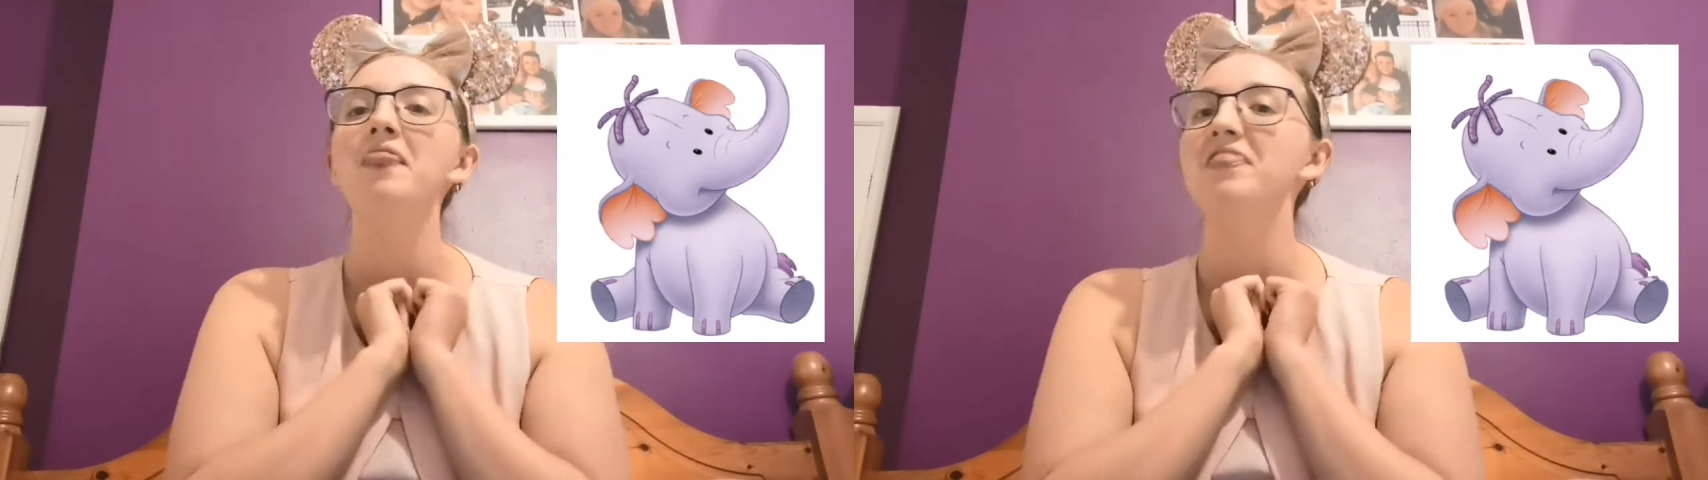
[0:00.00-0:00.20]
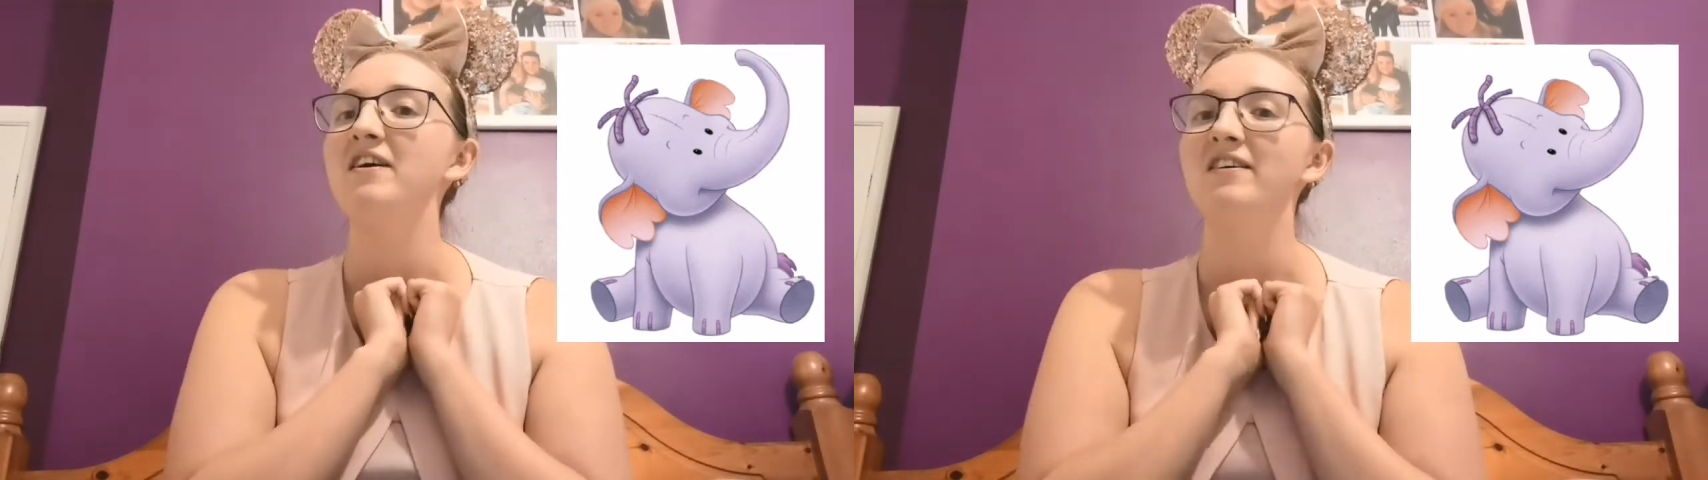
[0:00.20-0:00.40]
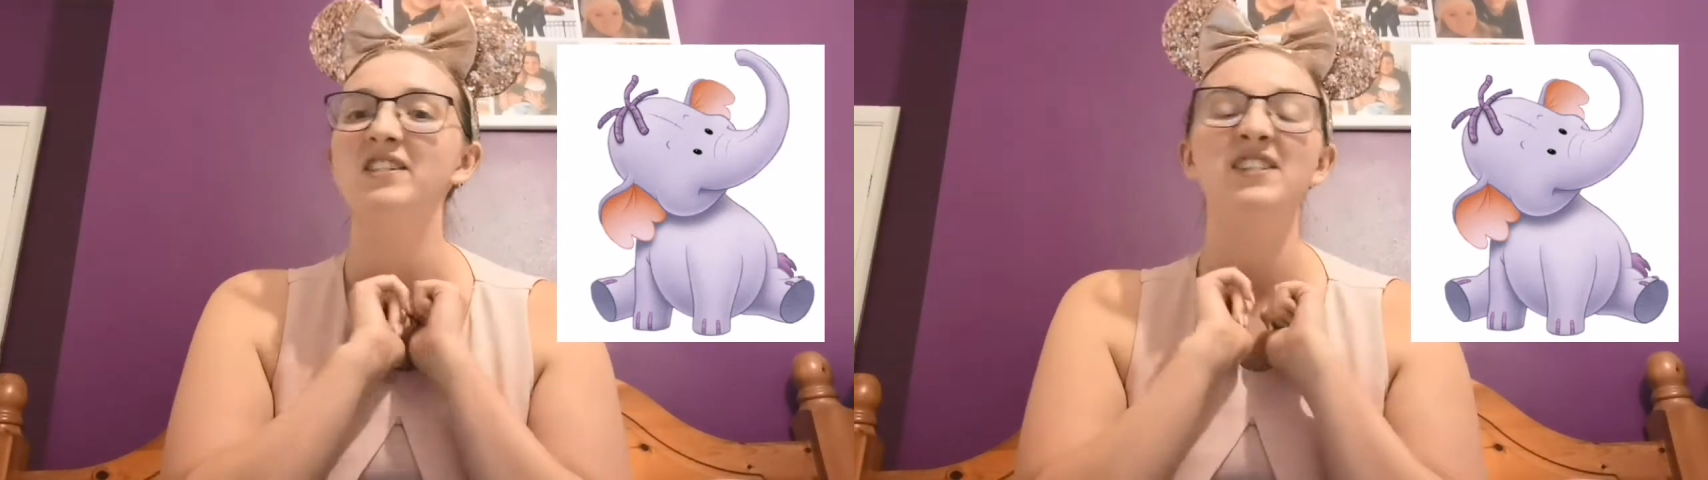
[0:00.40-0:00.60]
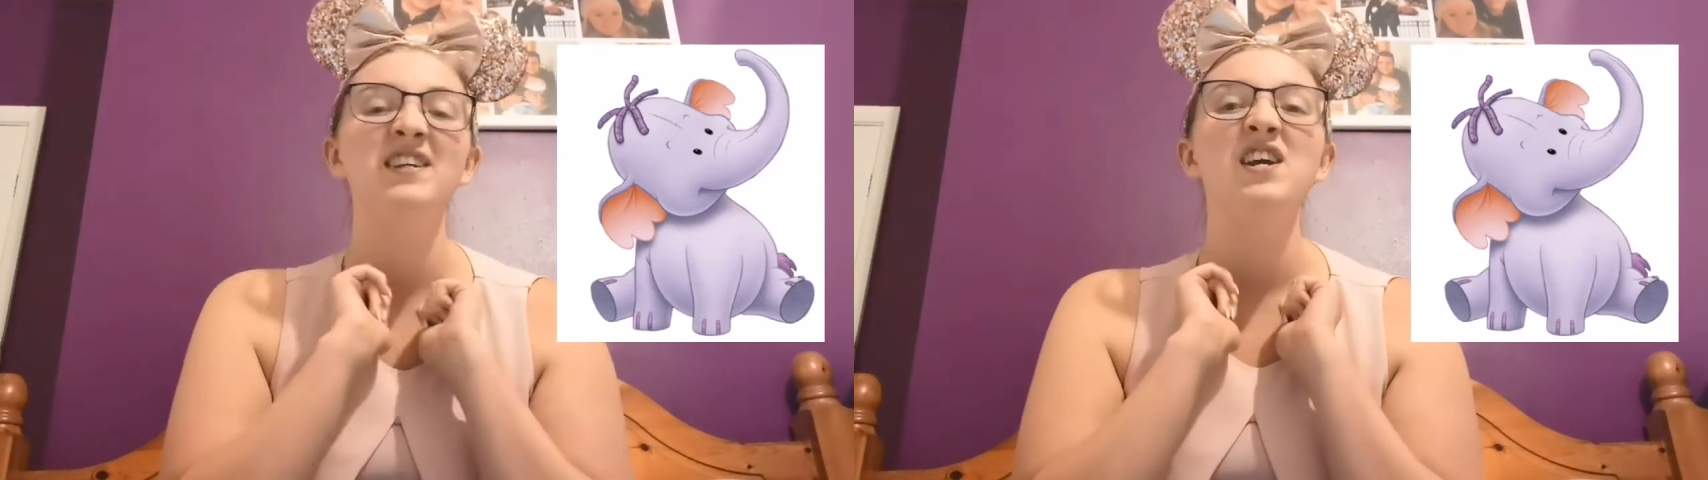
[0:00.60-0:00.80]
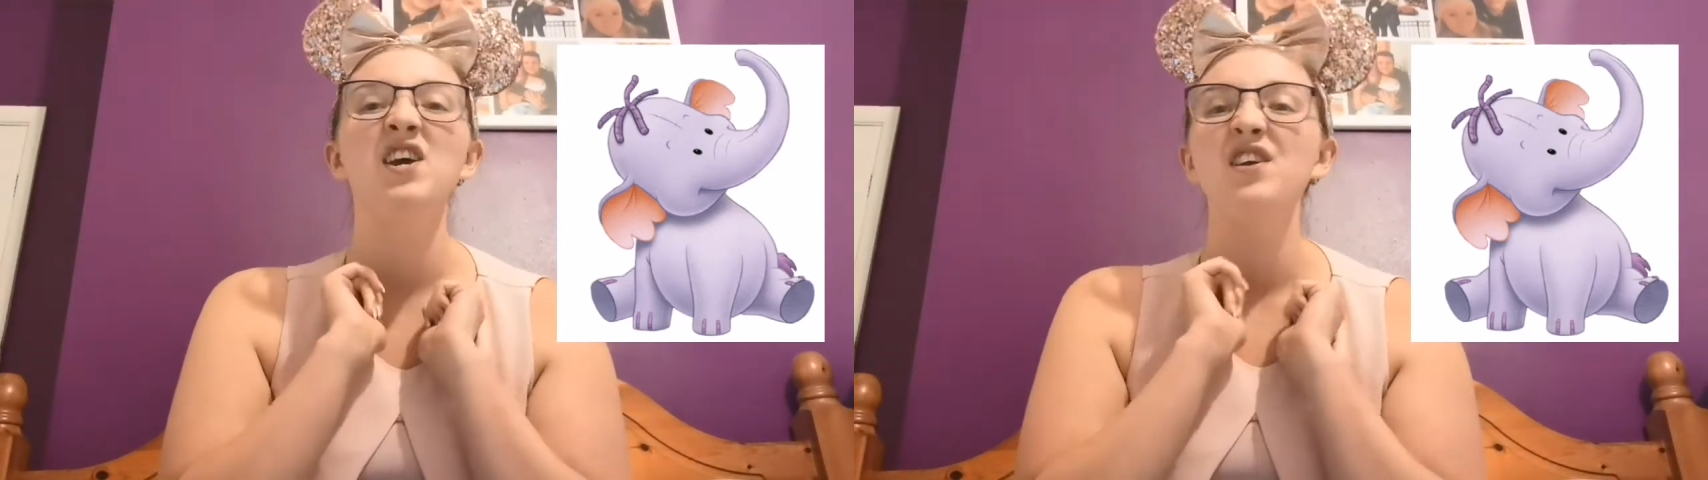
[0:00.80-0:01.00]
There is
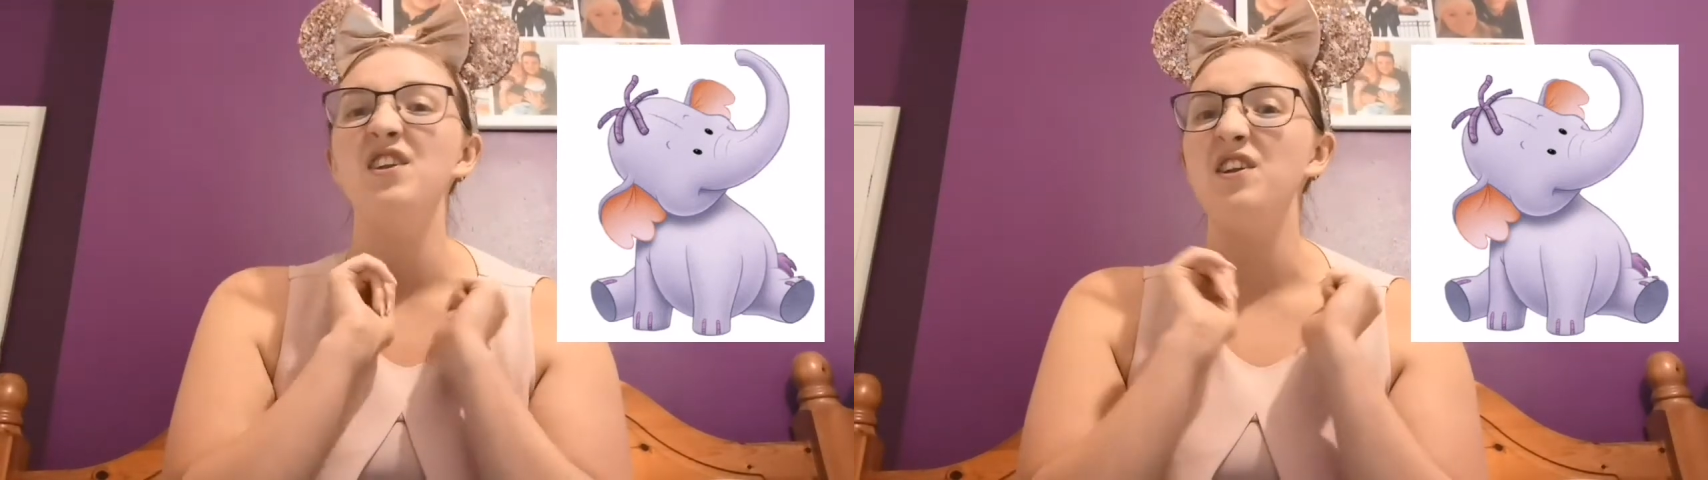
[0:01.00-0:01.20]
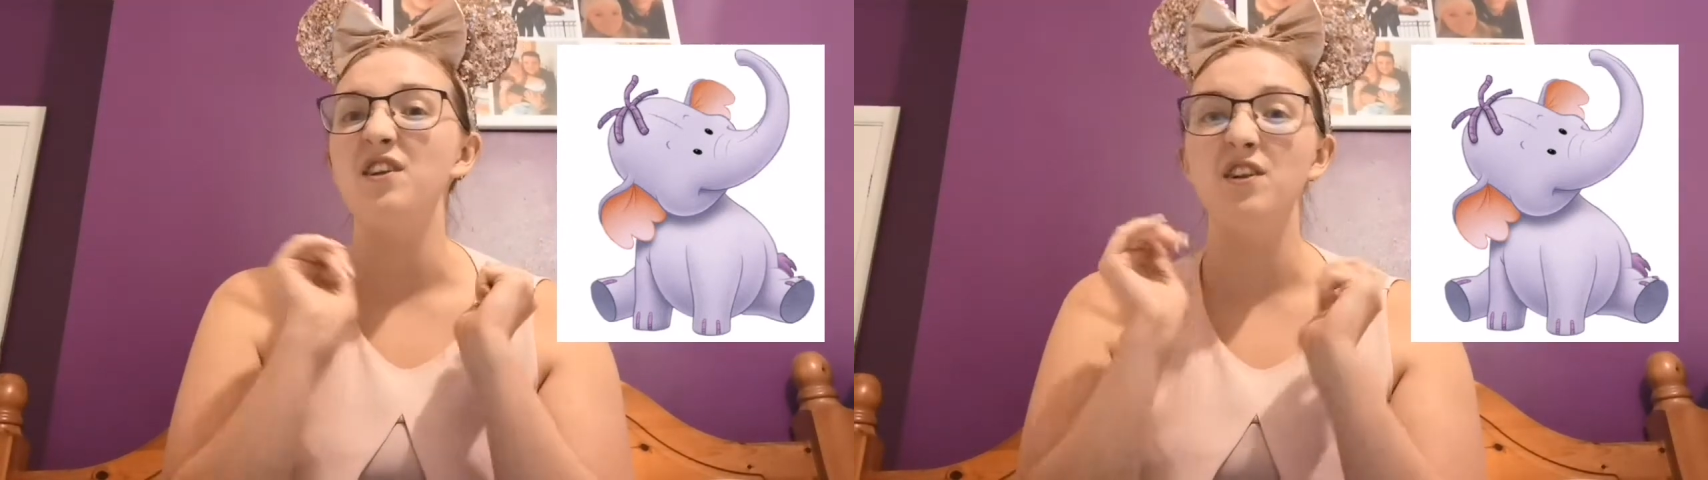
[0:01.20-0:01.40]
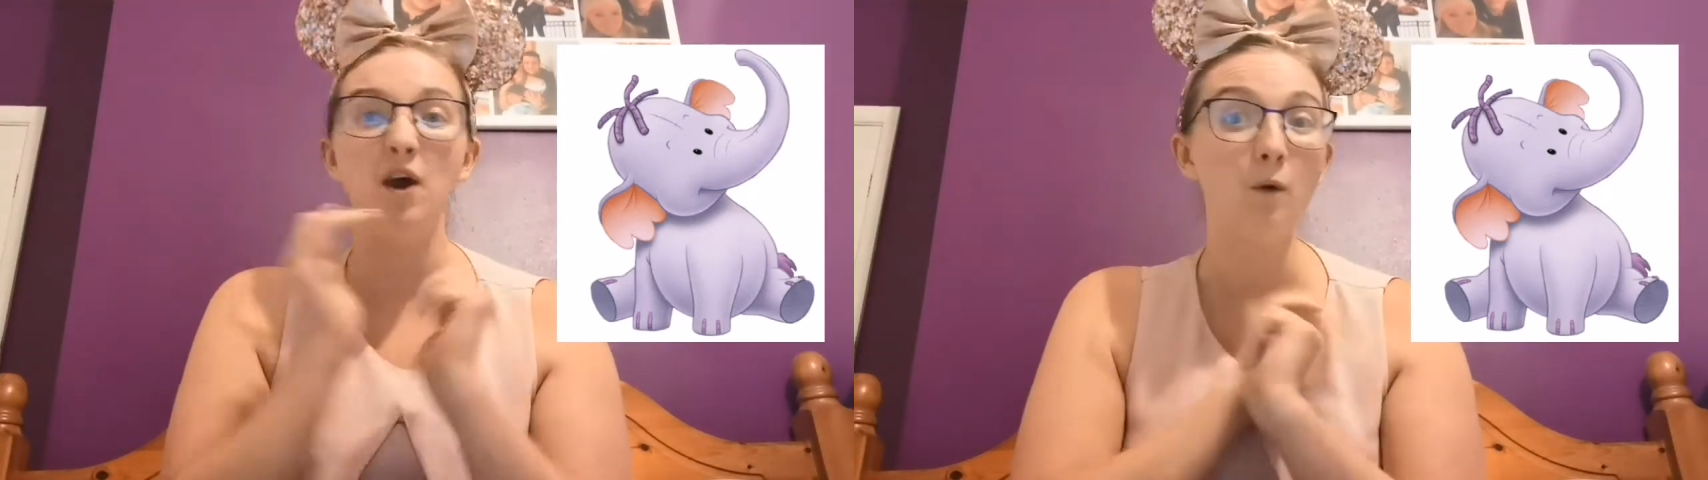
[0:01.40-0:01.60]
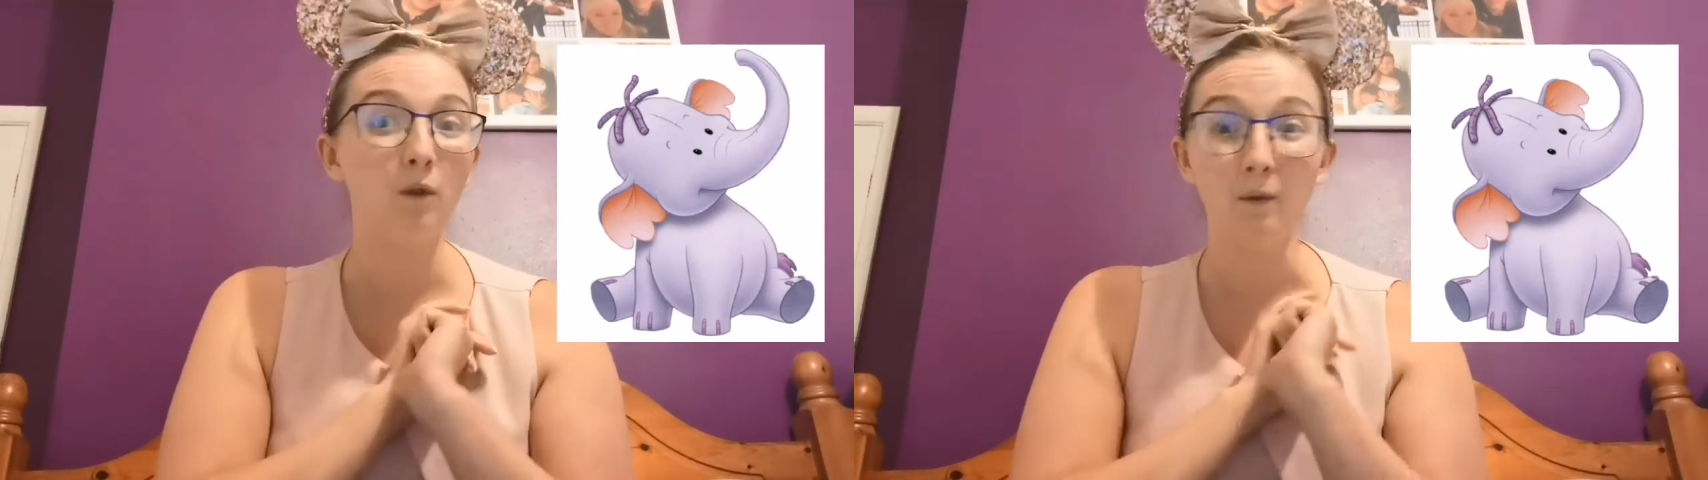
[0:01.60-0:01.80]
no